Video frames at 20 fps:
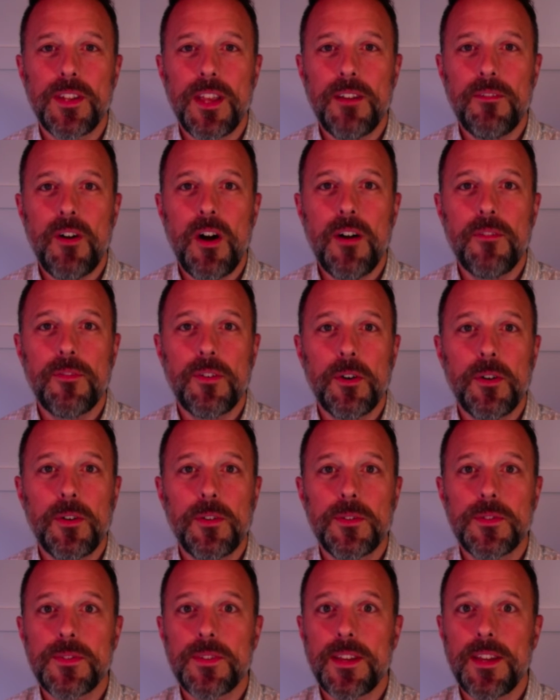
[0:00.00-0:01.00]
of
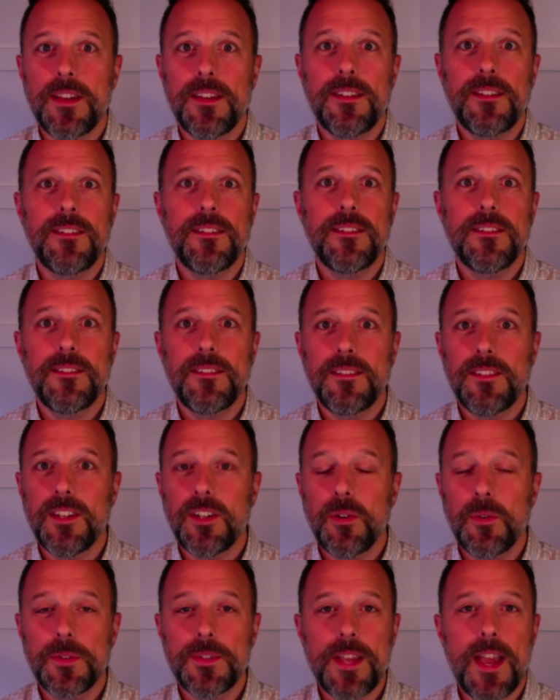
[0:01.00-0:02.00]
offers and
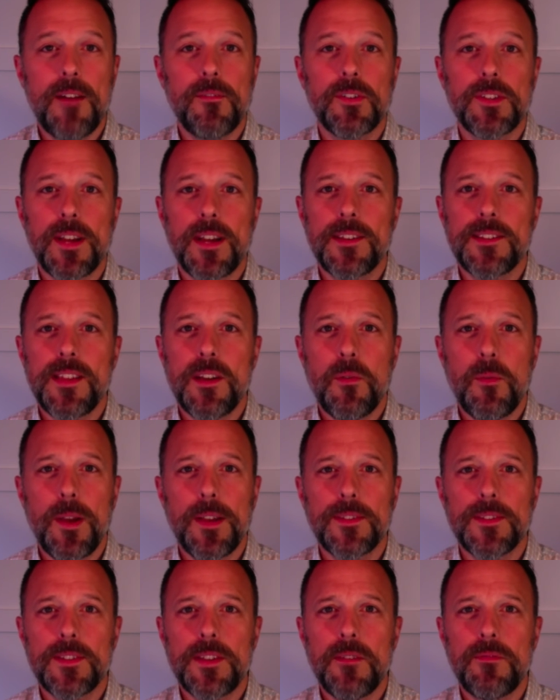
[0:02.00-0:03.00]
it's advertised that way
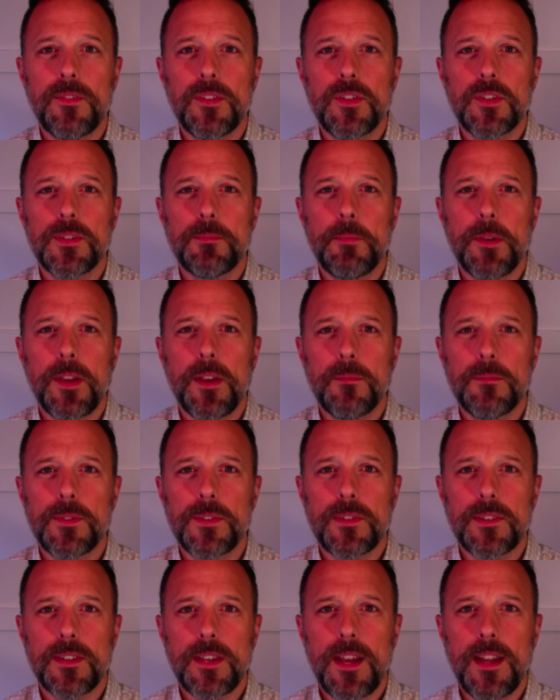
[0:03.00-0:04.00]
and stuff, it just
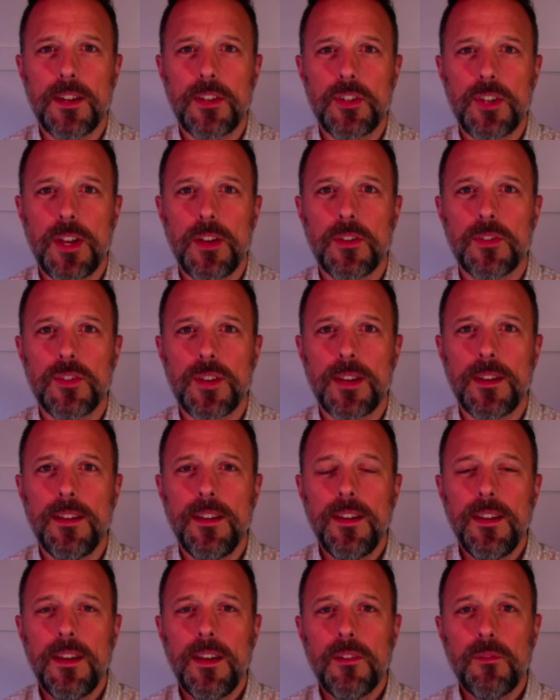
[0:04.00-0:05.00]
becomes kind of challenging
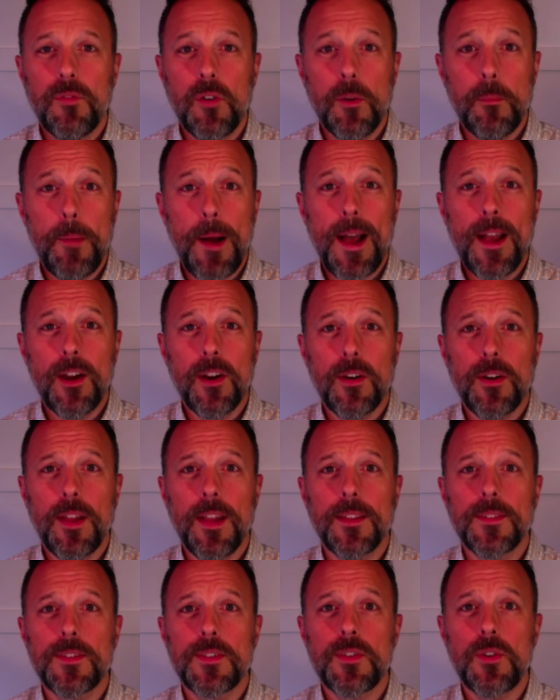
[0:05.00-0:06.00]
for a buyer.
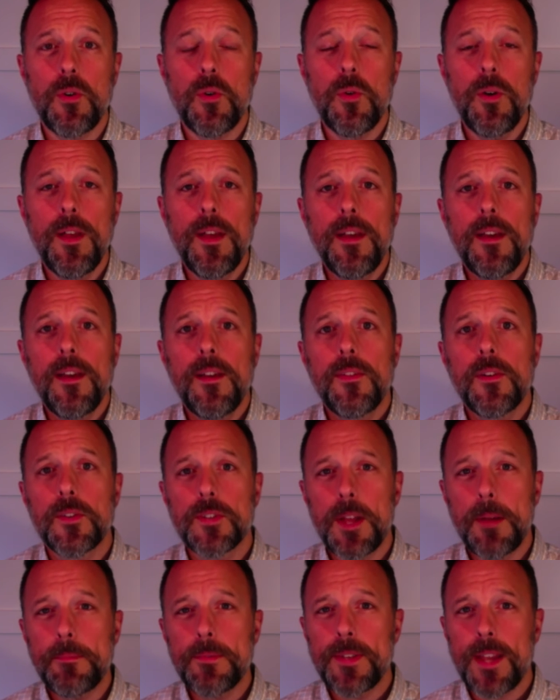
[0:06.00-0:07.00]
And so there's
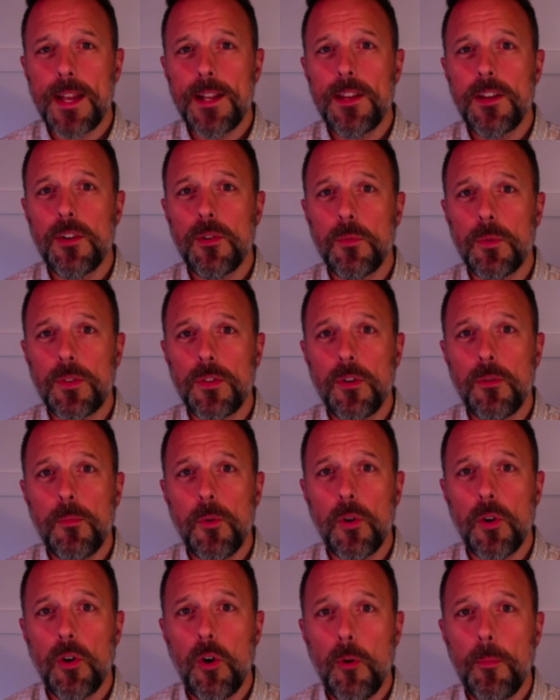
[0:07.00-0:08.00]
upside here with no
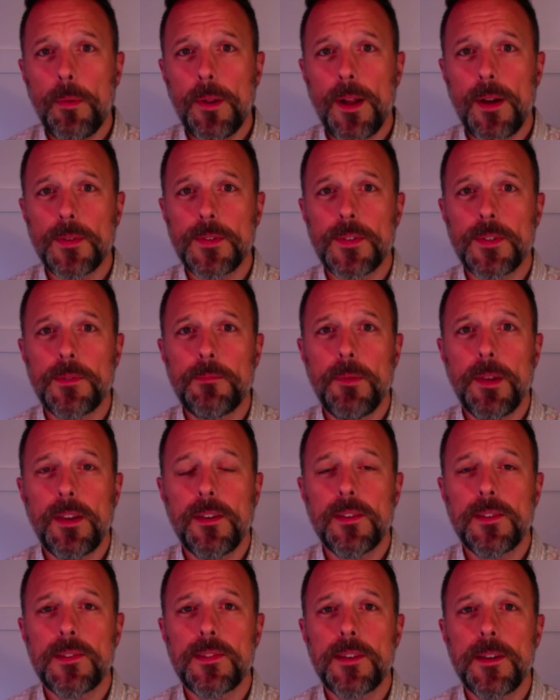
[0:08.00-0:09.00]
more open houses,
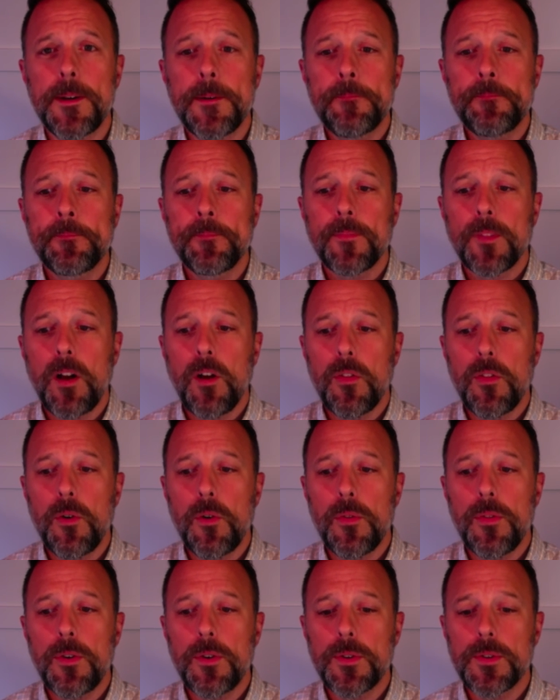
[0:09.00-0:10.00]
because although
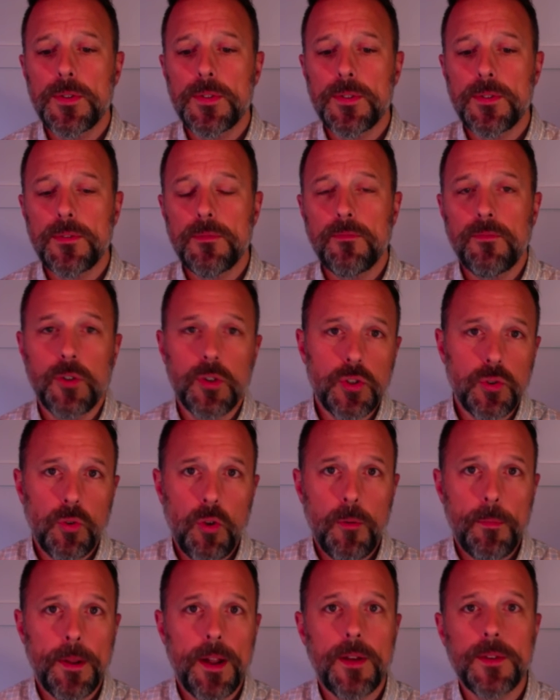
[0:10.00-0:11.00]
there's virtual
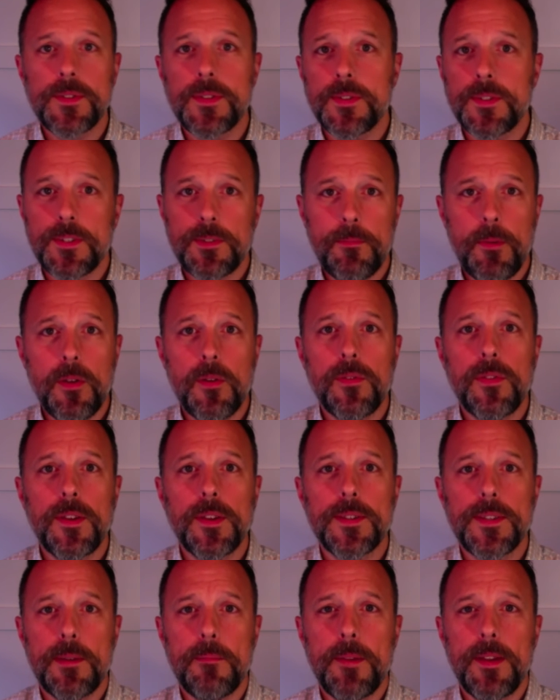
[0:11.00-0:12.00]
open houses and some other
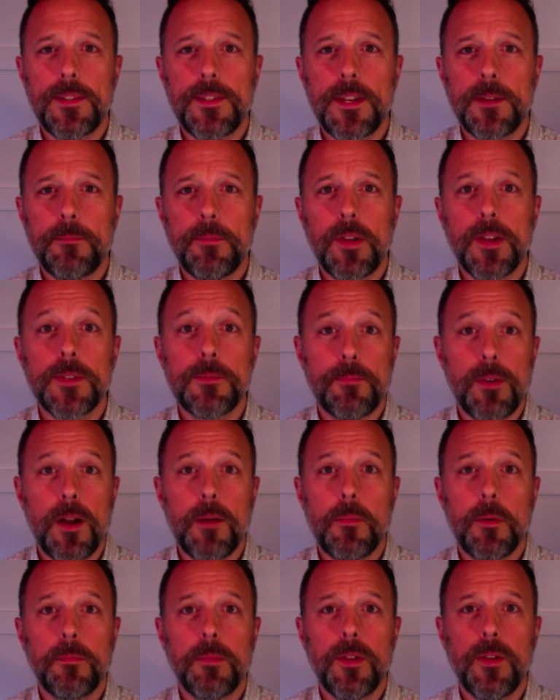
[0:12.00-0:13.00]
things that may take place,
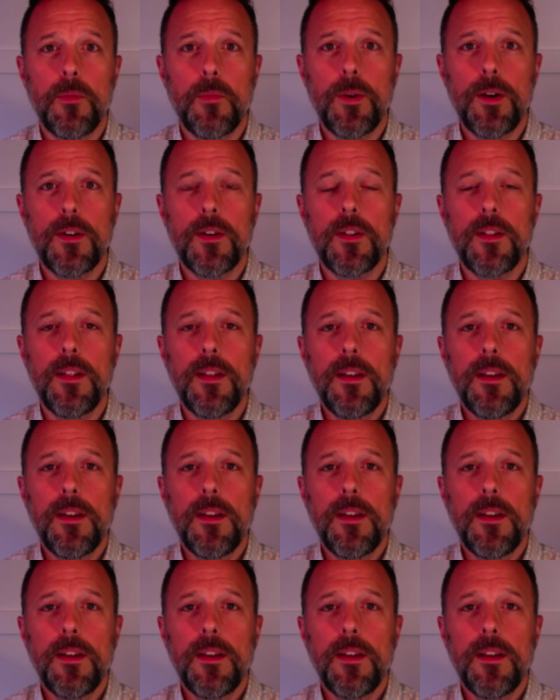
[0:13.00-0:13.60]
probably will,